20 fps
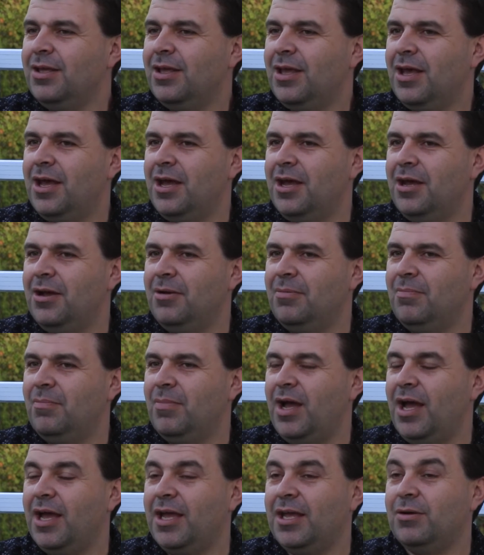
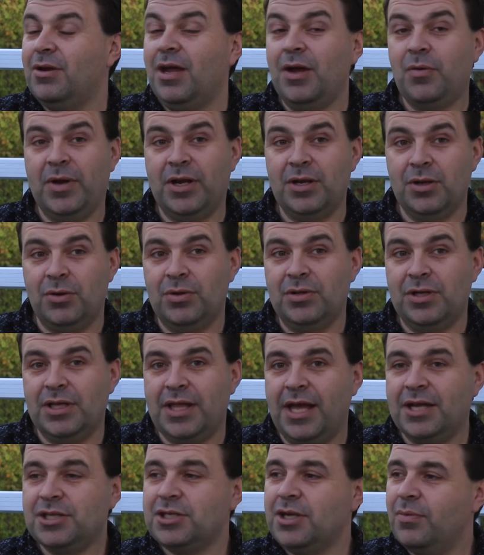I went locally
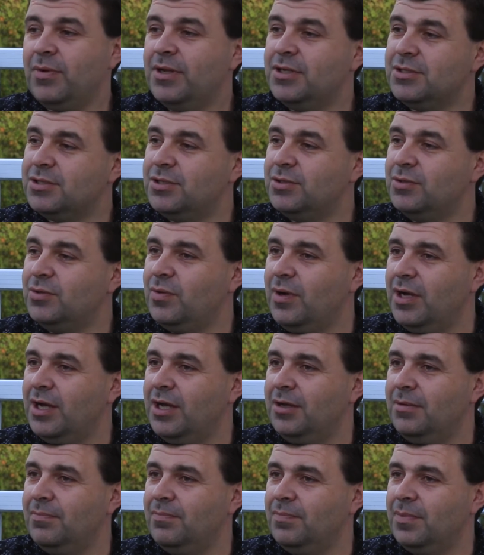actually. I went to
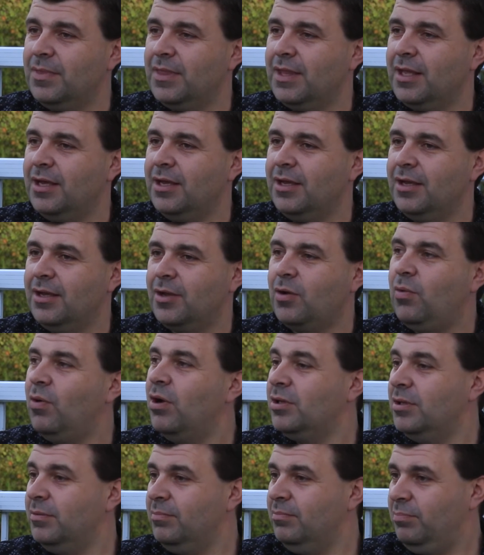
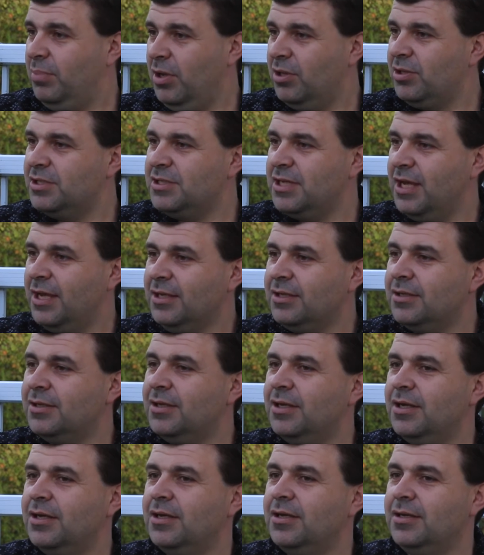Kwantlen
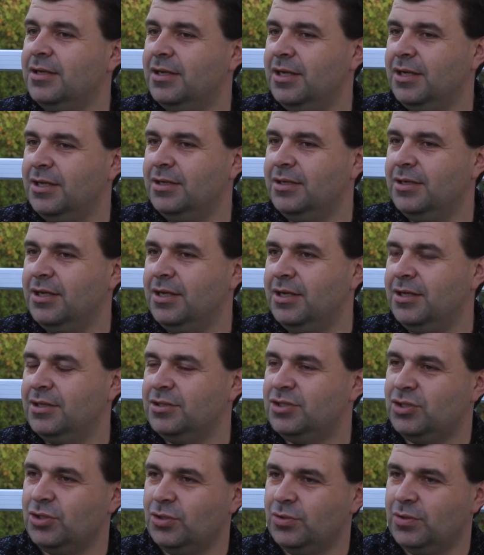Polytech in
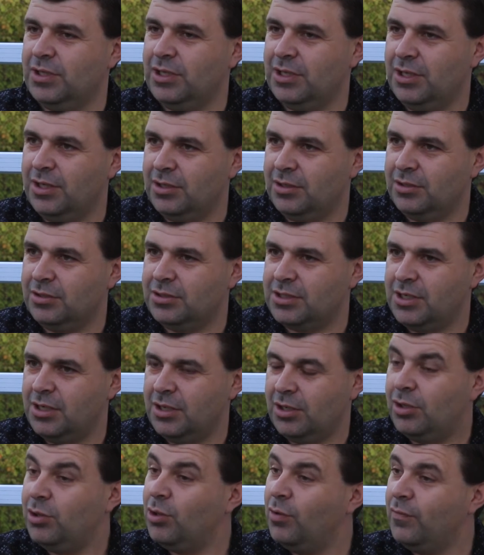Surrey and
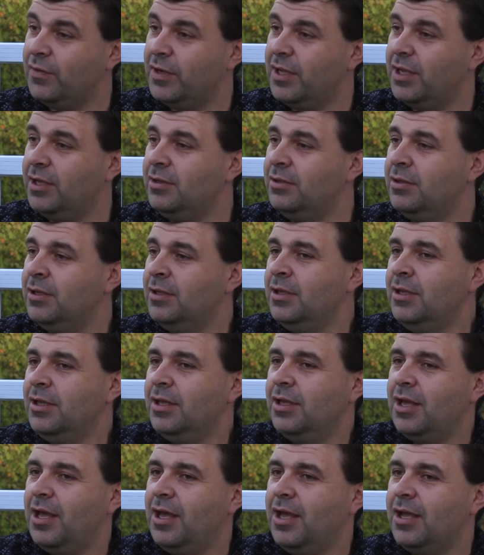Cloverdale.
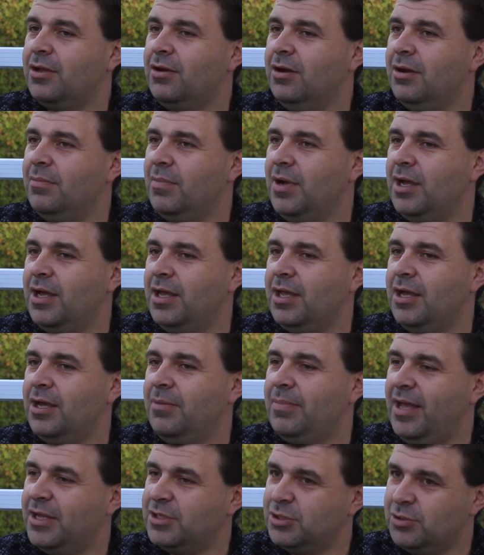I got my
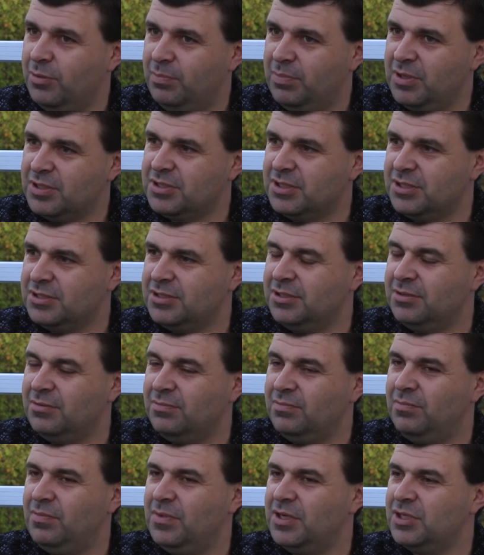Bachelor of Business
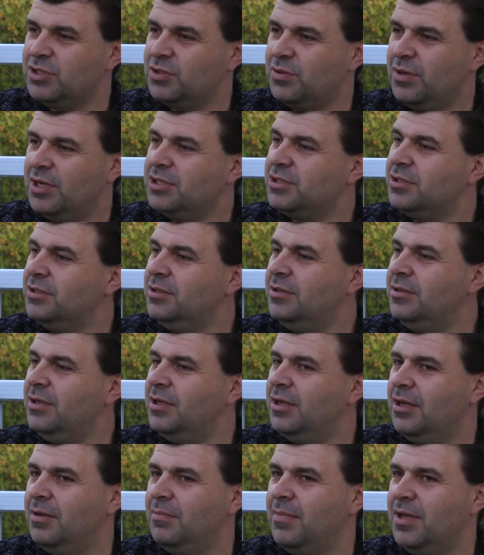Administration,
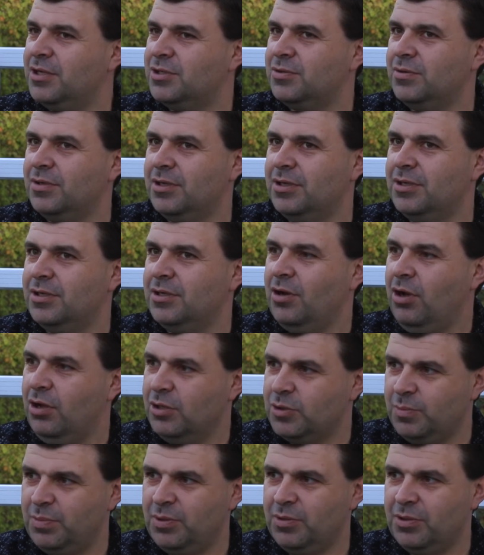majoring in
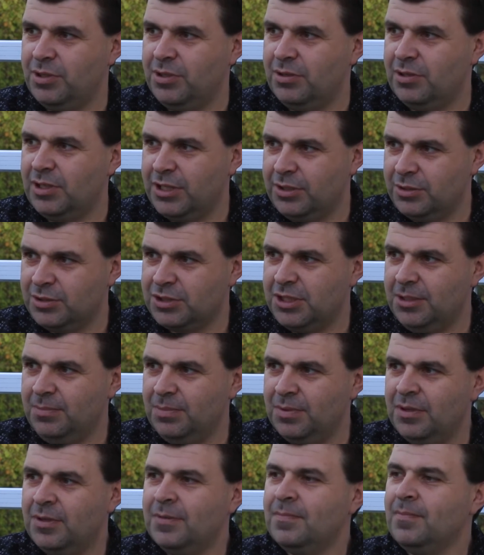entrepreneurial
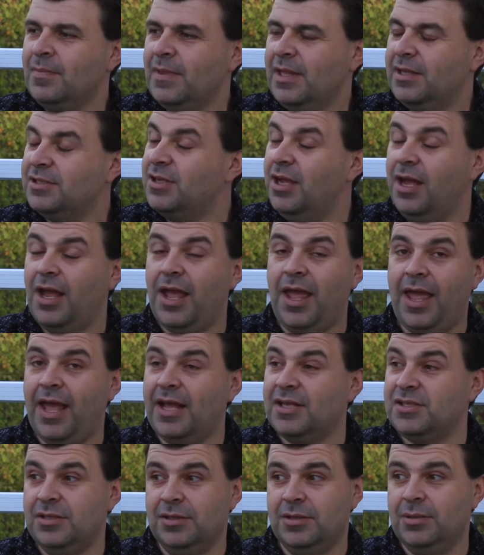leadership. It's an
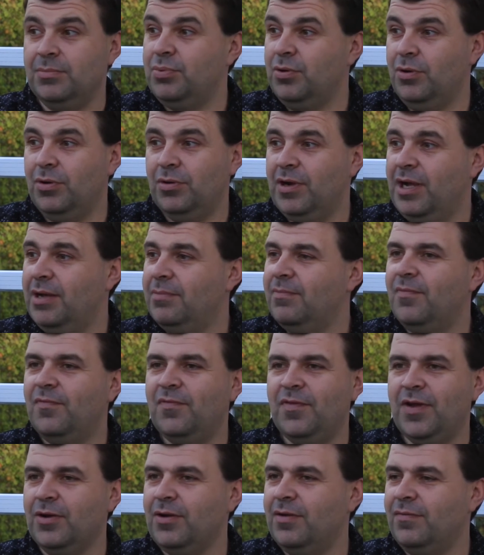excellent program,
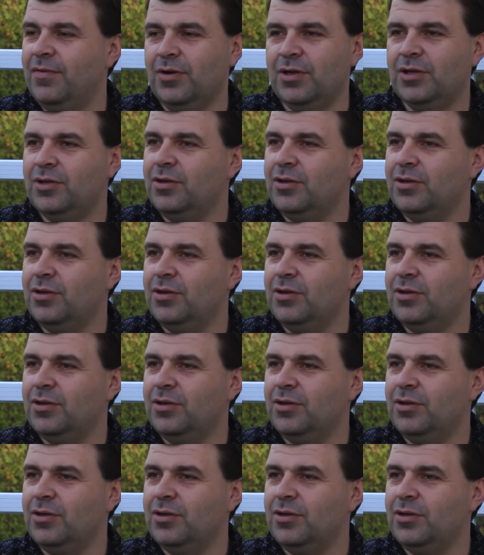very, very